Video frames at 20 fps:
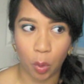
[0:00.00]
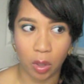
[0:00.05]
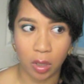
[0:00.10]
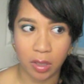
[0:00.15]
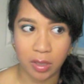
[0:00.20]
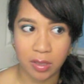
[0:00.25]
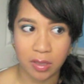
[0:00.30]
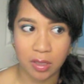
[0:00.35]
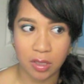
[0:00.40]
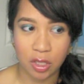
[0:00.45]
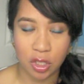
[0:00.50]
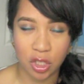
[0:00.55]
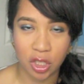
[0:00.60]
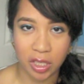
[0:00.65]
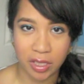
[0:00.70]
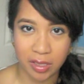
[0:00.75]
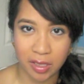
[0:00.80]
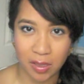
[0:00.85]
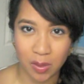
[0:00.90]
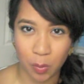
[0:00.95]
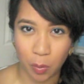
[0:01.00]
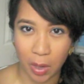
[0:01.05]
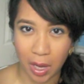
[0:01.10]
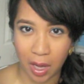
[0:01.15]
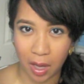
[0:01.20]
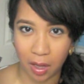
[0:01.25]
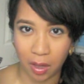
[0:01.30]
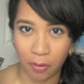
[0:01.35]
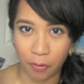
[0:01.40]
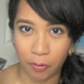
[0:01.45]
works just as
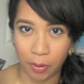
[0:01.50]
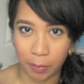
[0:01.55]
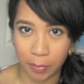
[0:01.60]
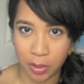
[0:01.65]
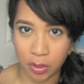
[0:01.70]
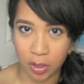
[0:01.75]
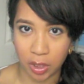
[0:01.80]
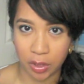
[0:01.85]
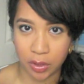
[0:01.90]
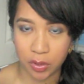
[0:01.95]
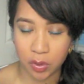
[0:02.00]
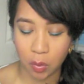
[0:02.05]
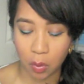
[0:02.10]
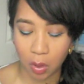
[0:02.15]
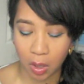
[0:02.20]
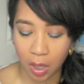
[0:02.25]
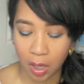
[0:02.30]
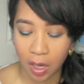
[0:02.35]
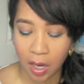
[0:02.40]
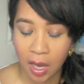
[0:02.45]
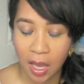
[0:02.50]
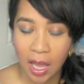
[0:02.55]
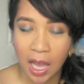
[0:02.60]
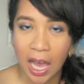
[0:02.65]
well from the drugstore.